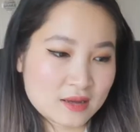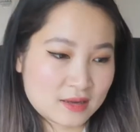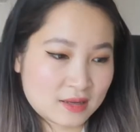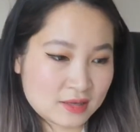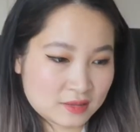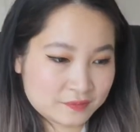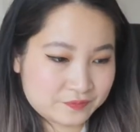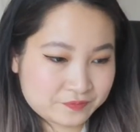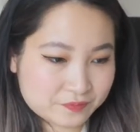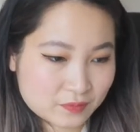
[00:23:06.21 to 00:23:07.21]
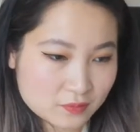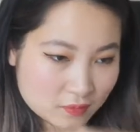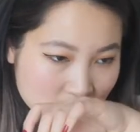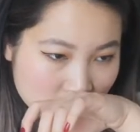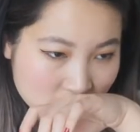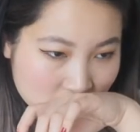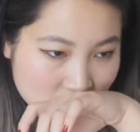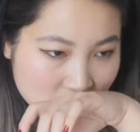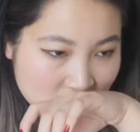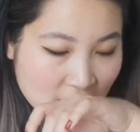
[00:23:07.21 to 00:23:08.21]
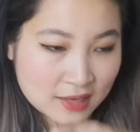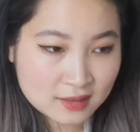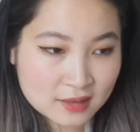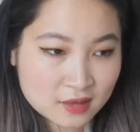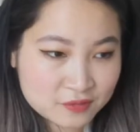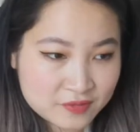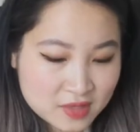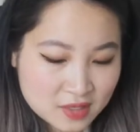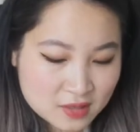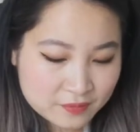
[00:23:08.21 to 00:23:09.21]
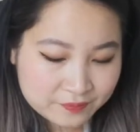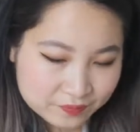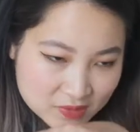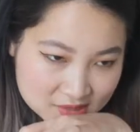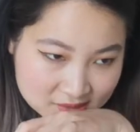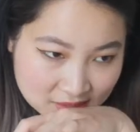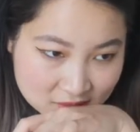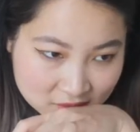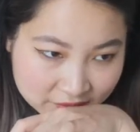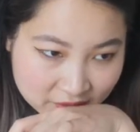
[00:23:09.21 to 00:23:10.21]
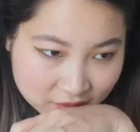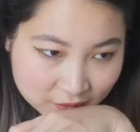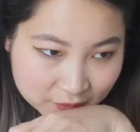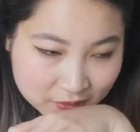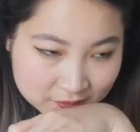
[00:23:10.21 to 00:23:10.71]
Um, I love the um, the scent of it though.